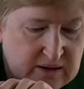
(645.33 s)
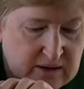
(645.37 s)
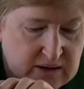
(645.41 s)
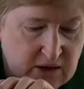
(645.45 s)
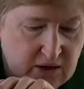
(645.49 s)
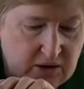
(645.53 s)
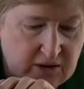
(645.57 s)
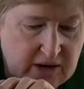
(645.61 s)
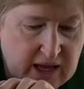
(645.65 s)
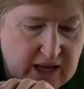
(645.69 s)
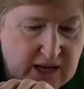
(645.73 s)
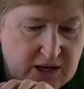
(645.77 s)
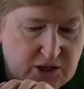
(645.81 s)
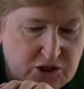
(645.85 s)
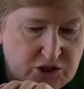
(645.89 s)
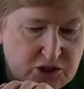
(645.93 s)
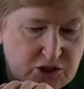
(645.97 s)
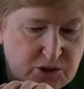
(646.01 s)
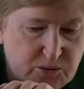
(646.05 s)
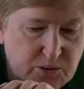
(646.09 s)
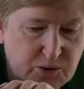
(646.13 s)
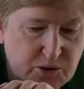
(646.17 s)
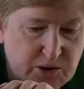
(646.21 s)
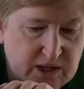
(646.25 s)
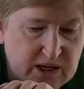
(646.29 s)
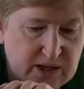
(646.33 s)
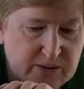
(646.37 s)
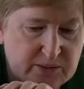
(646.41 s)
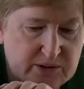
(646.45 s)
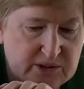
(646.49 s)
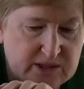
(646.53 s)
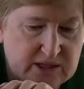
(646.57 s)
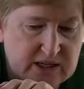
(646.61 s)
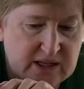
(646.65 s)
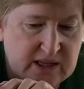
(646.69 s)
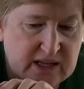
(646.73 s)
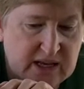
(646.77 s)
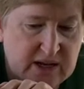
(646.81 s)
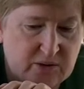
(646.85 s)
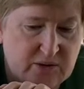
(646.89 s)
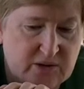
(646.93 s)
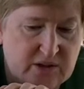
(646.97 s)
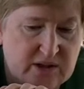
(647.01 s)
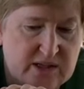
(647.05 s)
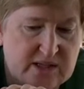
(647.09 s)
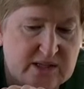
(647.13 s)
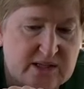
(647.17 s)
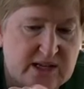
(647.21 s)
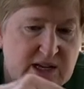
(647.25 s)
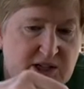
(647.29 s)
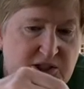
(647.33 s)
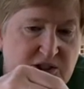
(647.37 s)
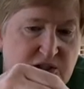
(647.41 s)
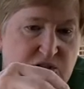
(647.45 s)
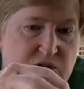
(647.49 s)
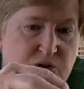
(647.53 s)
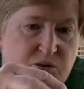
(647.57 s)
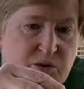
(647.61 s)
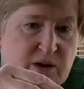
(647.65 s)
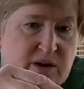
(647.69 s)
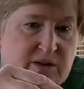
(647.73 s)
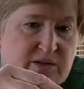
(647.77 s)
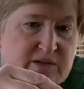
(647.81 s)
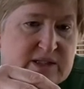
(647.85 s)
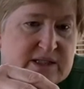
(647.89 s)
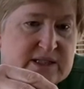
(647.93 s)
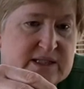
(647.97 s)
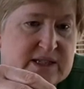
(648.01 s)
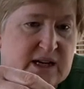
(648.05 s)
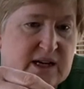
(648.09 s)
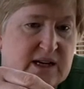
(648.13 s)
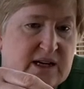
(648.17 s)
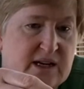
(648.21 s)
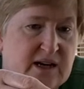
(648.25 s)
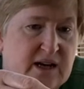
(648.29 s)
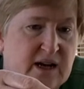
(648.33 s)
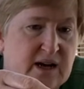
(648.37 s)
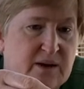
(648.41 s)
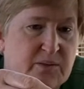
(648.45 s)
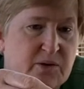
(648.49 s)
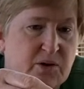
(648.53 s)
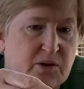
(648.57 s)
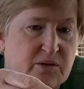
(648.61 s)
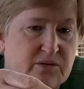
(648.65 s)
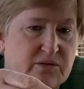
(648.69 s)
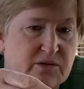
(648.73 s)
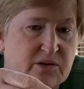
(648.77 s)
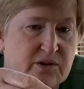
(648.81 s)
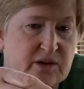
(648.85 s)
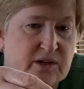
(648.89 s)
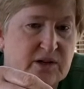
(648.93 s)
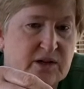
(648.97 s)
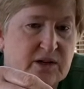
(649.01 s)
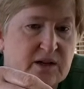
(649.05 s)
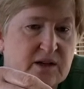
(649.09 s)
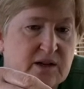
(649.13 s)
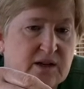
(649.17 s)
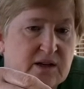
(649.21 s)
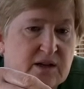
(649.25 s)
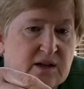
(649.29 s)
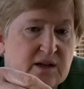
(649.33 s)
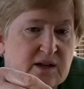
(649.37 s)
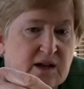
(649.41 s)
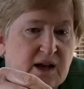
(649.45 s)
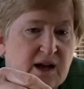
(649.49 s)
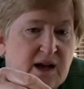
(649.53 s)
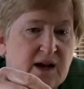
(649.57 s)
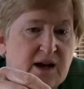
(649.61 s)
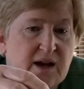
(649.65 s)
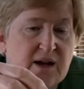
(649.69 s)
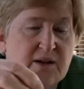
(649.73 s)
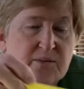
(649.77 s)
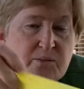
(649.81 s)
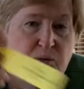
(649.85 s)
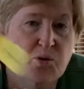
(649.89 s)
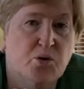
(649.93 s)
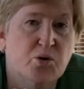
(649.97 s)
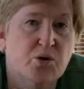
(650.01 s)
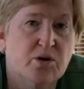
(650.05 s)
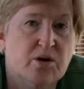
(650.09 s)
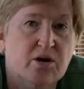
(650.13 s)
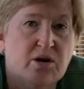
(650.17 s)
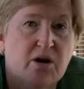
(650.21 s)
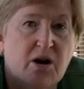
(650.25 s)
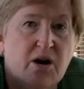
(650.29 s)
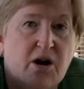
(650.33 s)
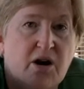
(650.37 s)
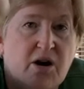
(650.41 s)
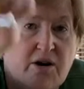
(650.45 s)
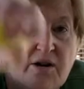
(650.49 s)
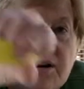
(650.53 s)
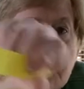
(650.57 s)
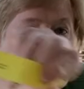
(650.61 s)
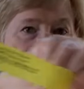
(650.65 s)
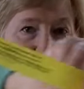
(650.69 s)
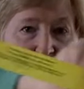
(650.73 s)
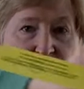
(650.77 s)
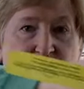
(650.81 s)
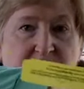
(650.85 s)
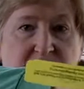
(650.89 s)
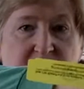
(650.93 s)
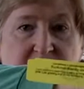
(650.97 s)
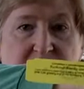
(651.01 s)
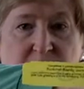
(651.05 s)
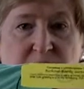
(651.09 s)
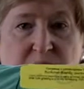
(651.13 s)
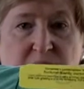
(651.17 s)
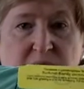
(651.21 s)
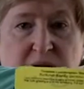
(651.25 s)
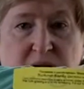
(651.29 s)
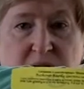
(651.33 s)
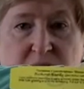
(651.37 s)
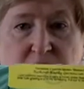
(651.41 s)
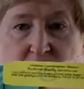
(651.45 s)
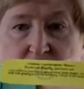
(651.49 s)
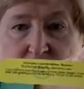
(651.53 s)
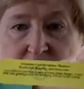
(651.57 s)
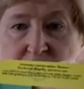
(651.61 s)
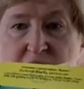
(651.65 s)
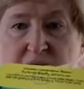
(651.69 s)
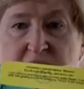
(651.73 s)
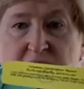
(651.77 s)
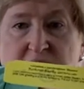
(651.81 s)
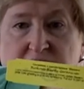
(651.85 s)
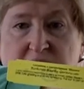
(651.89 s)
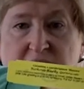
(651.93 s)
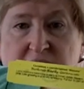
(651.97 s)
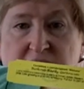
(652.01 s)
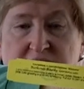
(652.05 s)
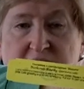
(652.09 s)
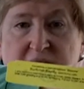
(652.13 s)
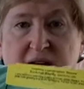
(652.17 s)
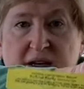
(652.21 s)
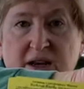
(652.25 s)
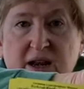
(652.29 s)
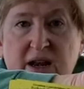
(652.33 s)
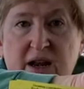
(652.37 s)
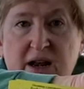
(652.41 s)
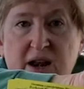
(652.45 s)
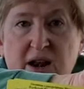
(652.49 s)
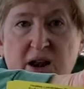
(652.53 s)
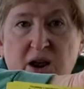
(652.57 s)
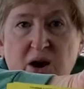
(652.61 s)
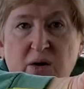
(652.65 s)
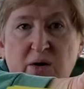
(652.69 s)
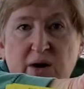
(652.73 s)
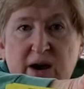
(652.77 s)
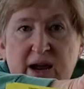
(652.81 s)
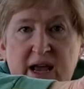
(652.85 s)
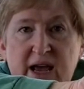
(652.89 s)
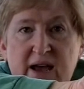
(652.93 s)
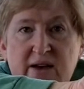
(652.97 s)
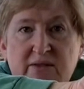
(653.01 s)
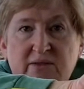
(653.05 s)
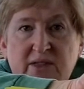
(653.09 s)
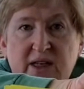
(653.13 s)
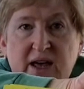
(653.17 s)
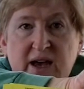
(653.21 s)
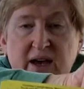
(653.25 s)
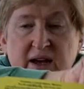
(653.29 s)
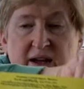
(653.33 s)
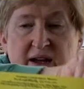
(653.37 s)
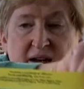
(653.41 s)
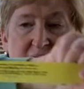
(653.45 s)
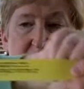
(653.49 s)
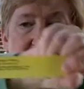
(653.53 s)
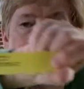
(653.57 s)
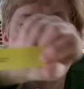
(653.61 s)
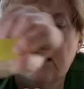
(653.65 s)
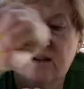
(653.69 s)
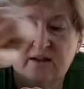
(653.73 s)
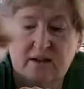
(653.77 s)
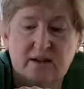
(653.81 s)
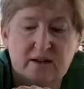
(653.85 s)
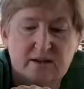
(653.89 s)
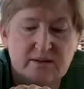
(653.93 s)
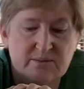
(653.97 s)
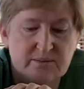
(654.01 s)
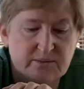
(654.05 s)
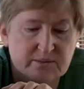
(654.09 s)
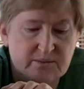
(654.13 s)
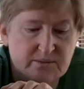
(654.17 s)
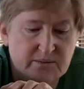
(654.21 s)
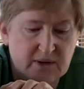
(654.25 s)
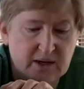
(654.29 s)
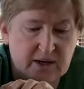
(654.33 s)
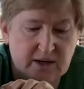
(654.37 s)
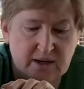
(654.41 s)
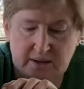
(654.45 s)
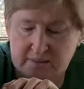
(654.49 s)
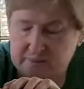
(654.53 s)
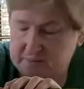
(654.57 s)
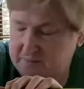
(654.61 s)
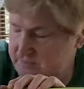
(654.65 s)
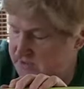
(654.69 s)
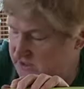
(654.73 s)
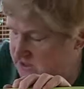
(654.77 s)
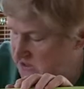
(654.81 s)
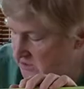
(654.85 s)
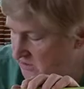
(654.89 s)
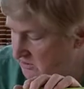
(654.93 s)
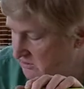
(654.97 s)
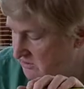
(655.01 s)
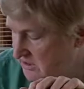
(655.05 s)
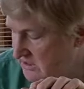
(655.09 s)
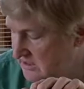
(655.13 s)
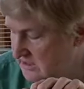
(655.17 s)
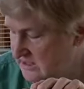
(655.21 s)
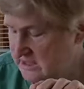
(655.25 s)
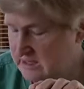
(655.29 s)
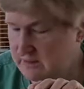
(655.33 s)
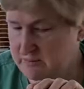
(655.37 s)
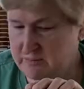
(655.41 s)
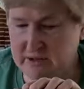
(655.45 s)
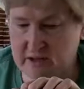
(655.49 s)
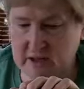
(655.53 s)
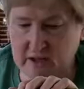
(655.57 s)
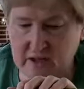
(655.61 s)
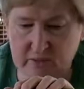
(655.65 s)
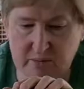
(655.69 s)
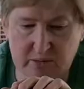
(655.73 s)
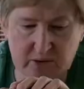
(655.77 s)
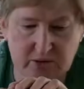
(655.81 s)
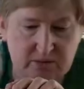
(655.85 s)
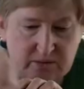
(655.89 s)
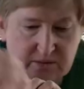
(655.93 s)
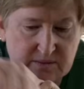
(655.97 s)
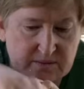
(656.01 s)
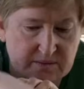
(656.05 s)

Okay, 2 more labels and then session 12 is done and I'm over it. More Hardy Geranium Biocova. I already know I have that. So I don't need to keep the label.